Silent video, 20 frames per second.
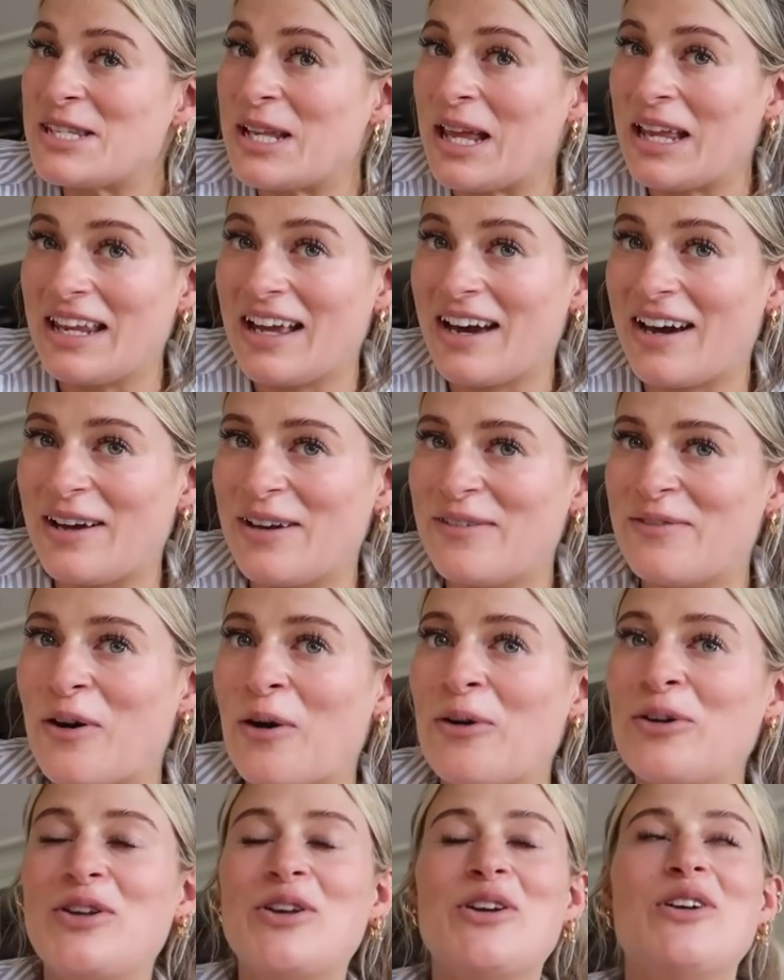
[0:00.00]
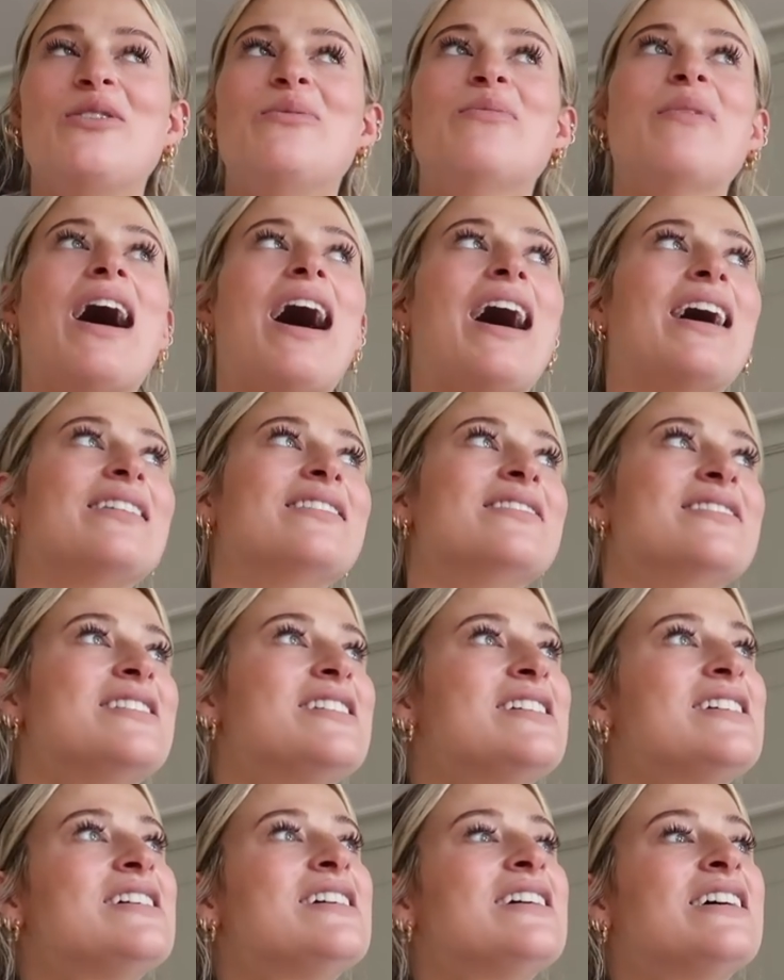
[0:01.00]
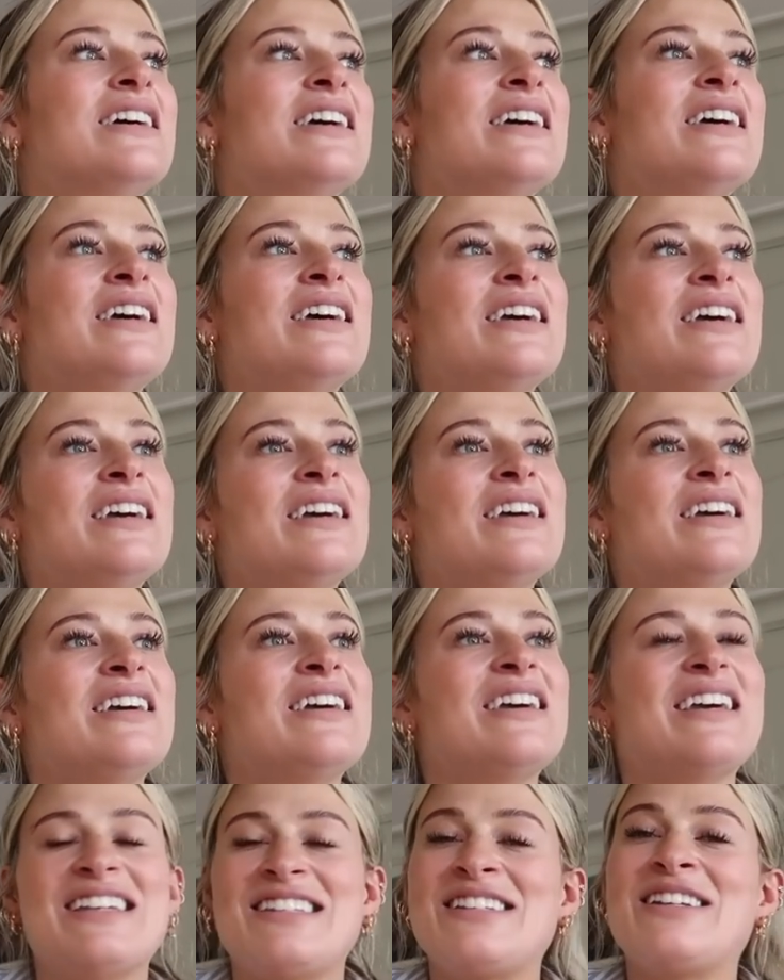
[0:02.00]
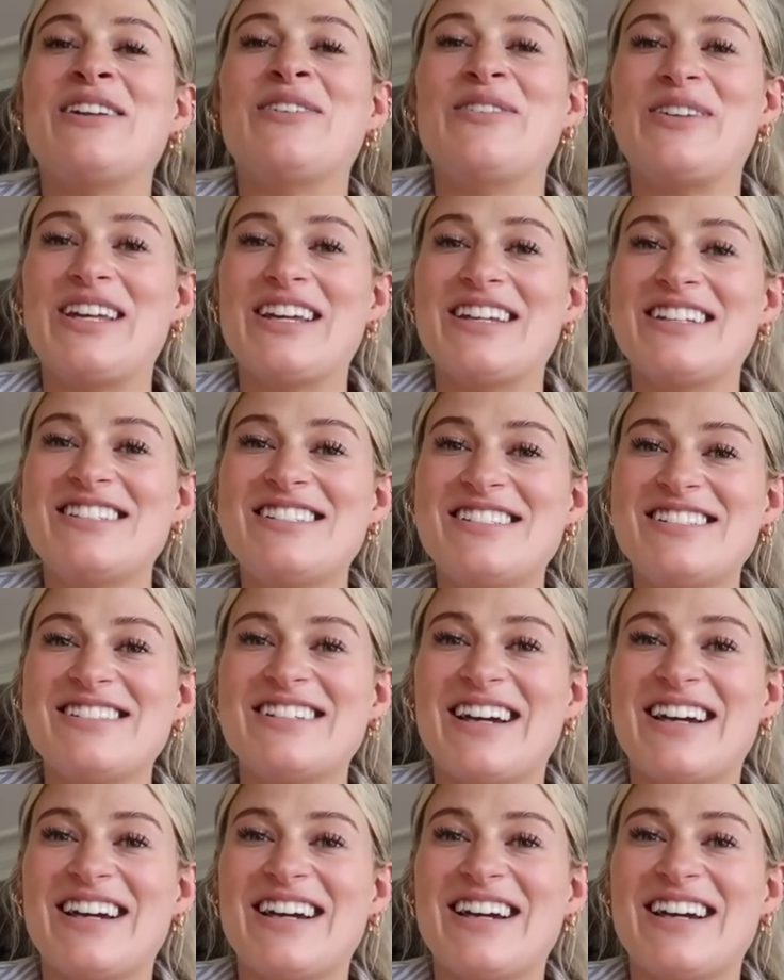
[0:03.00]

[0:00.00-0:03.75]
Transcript: slightly higher volume, and it's gonna be good.